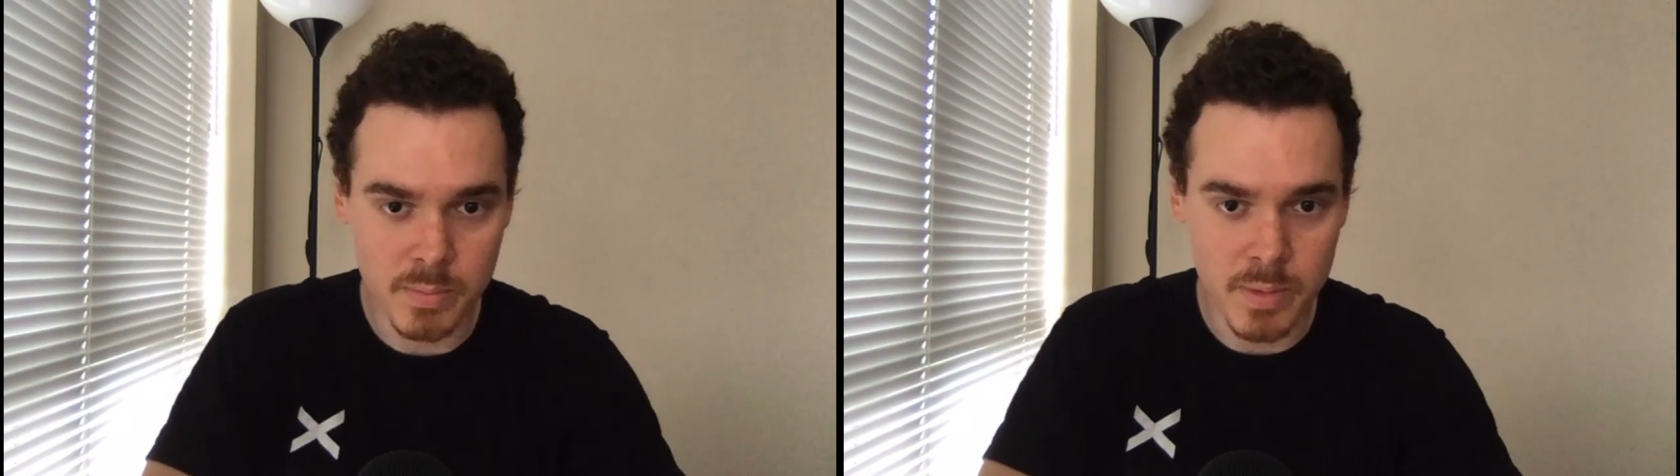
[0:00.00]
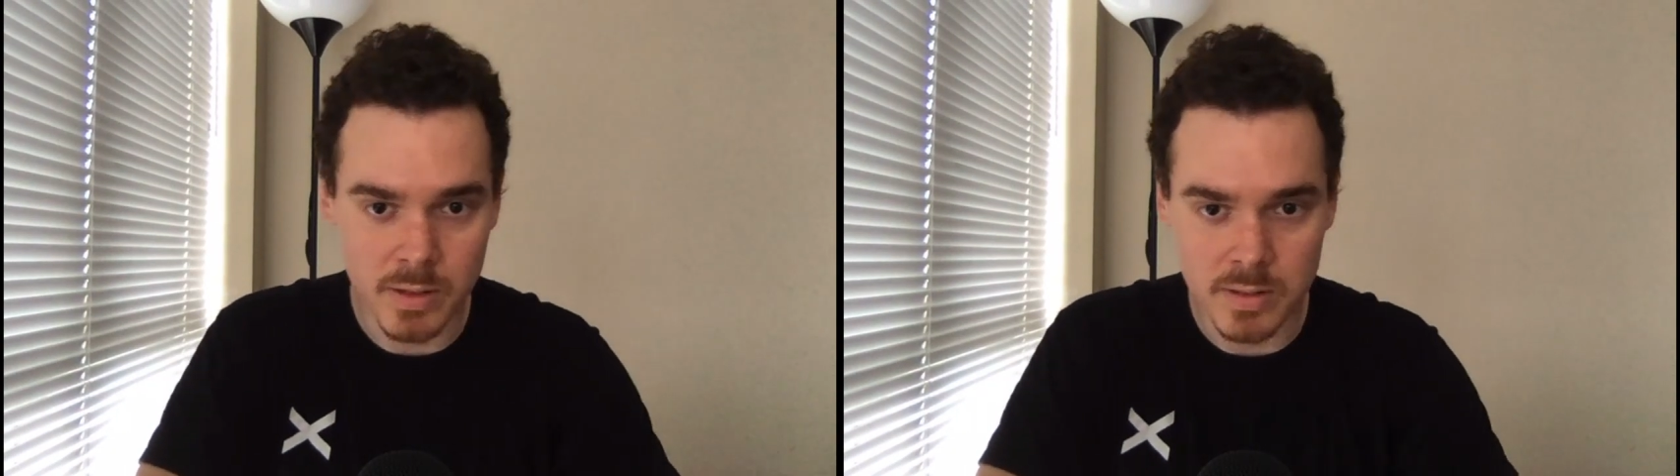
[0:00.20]

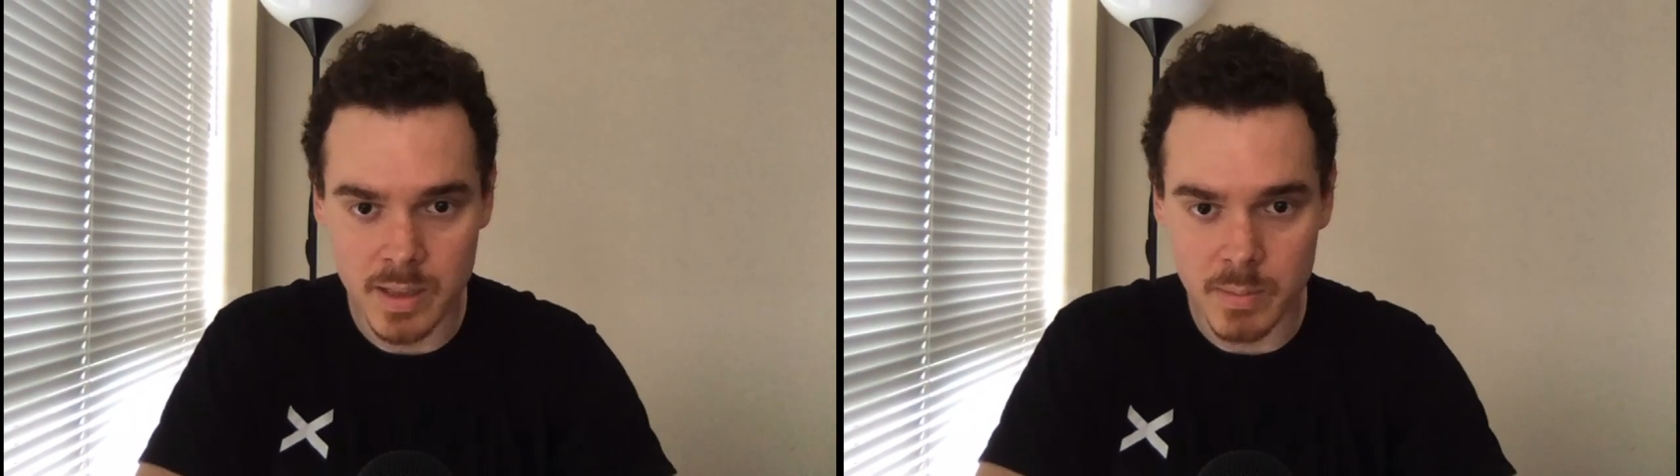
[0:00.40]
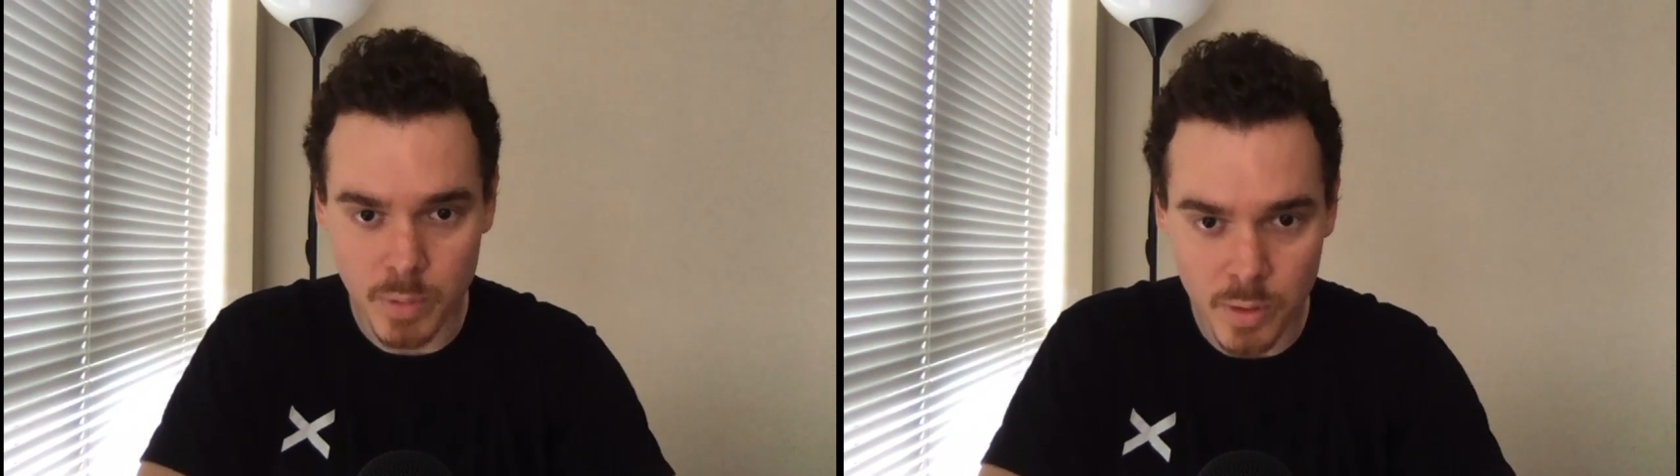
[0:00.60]
about
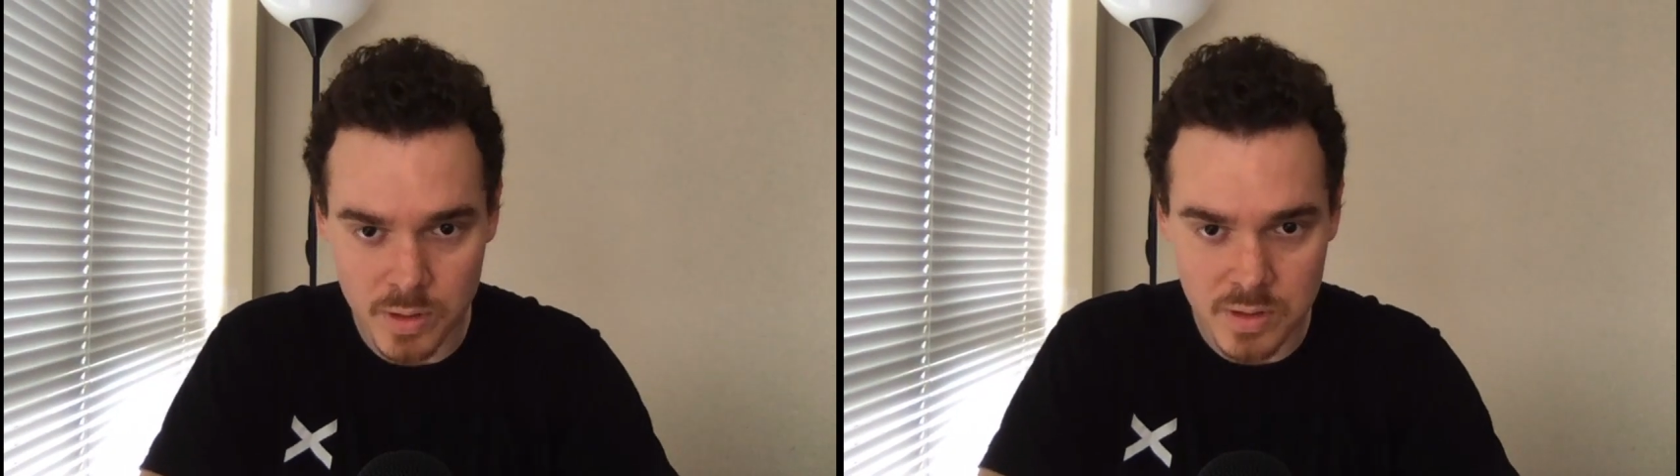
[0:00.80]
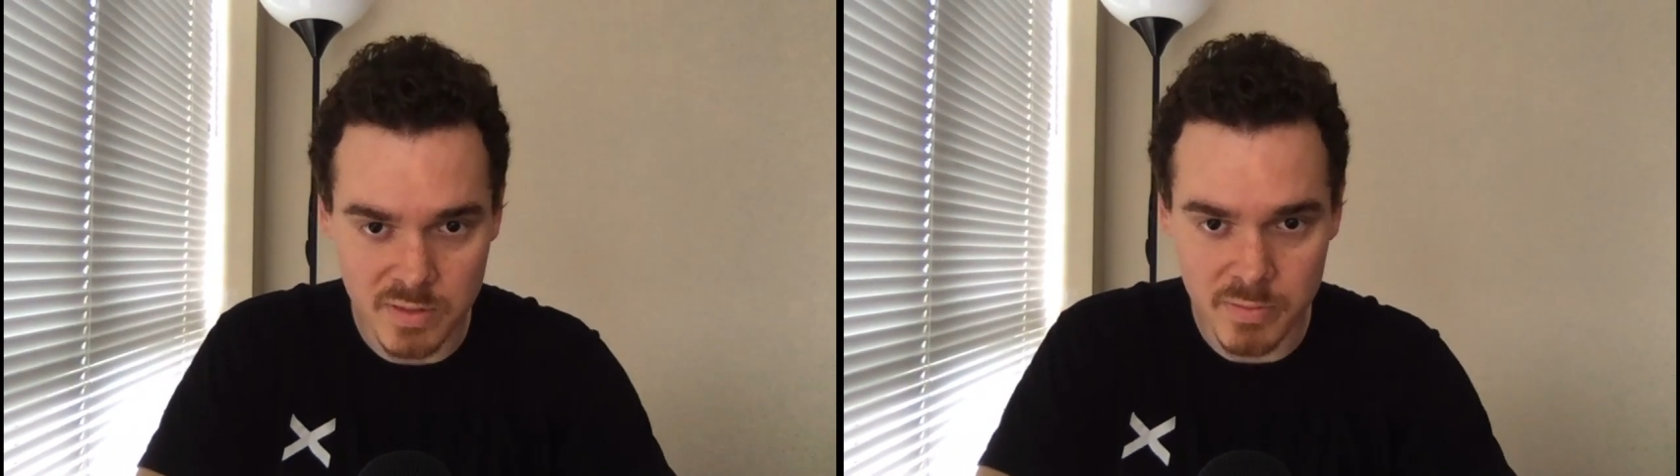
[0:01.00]
the
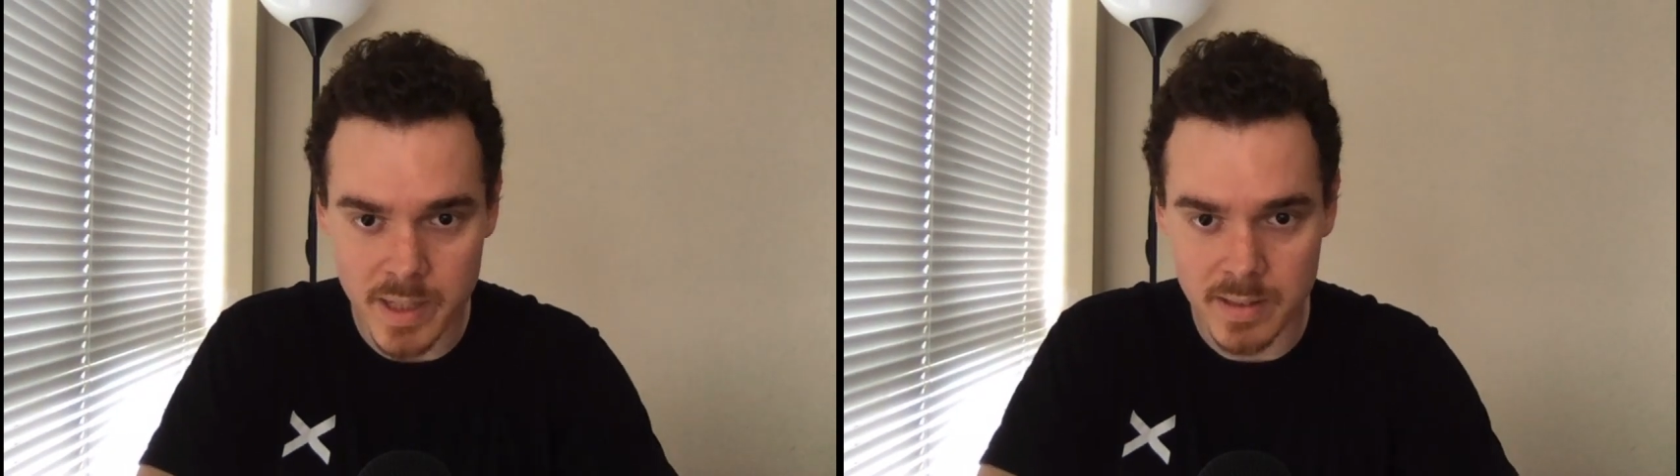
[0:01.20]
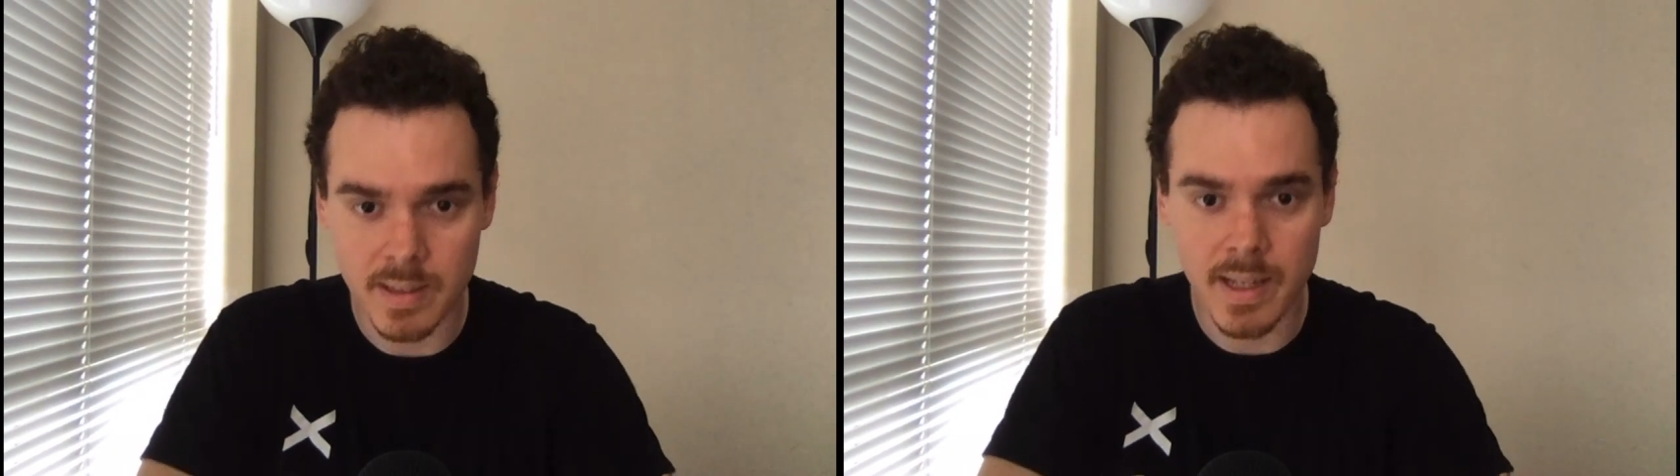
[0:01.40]
importance of
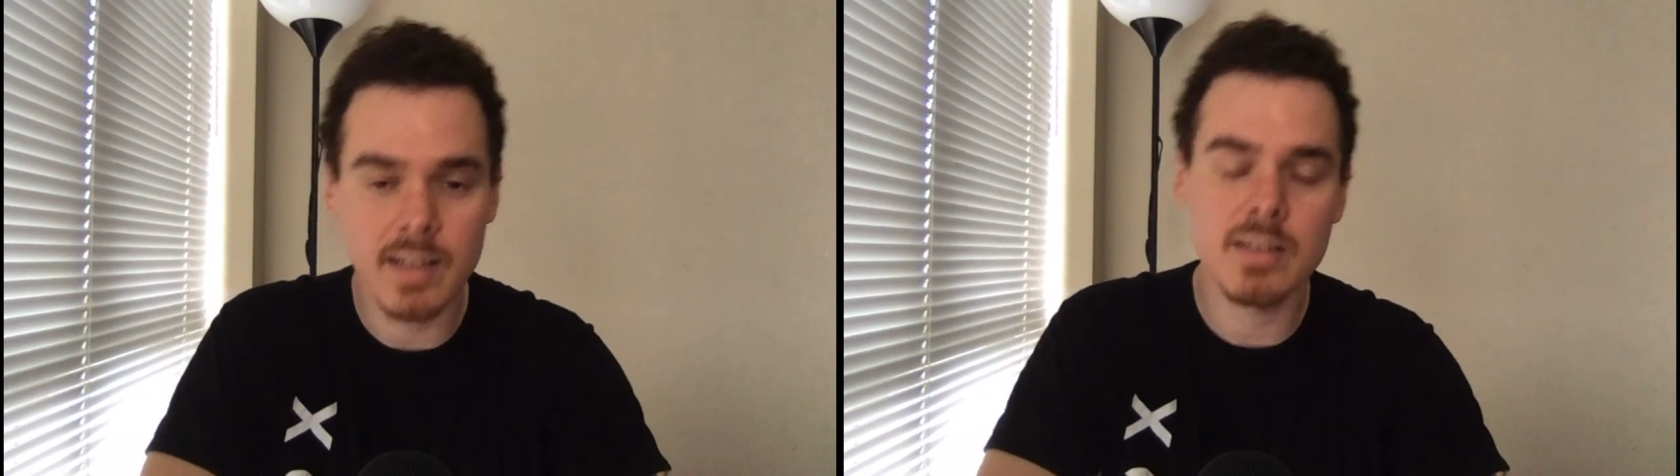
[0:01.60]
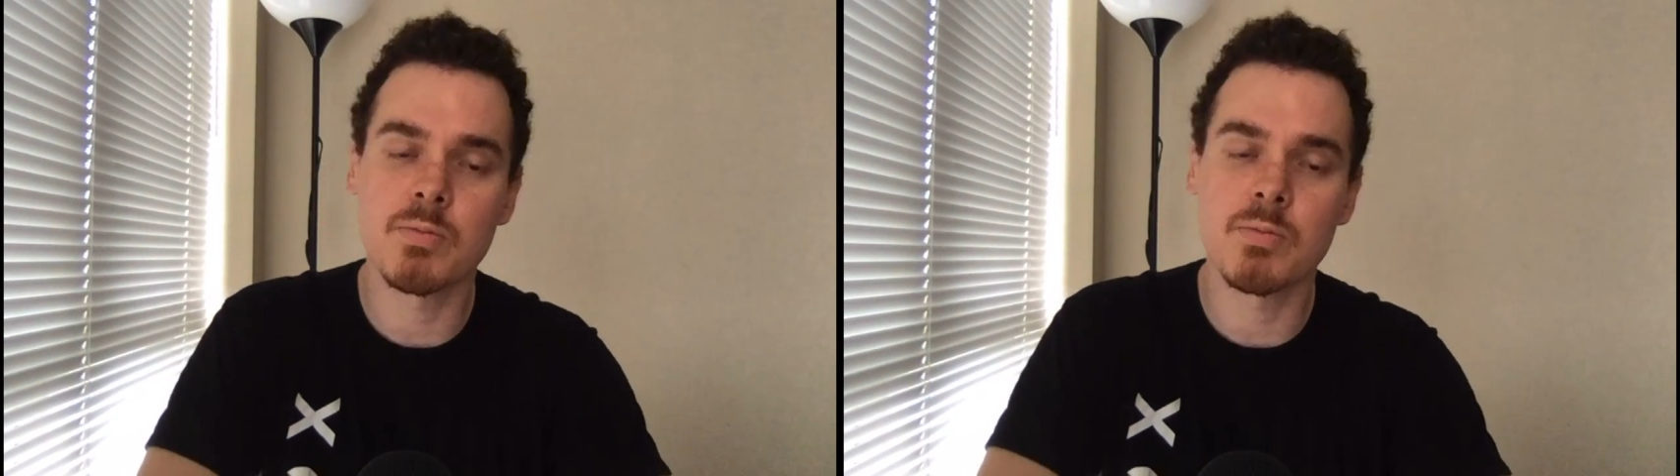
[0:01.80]
mental health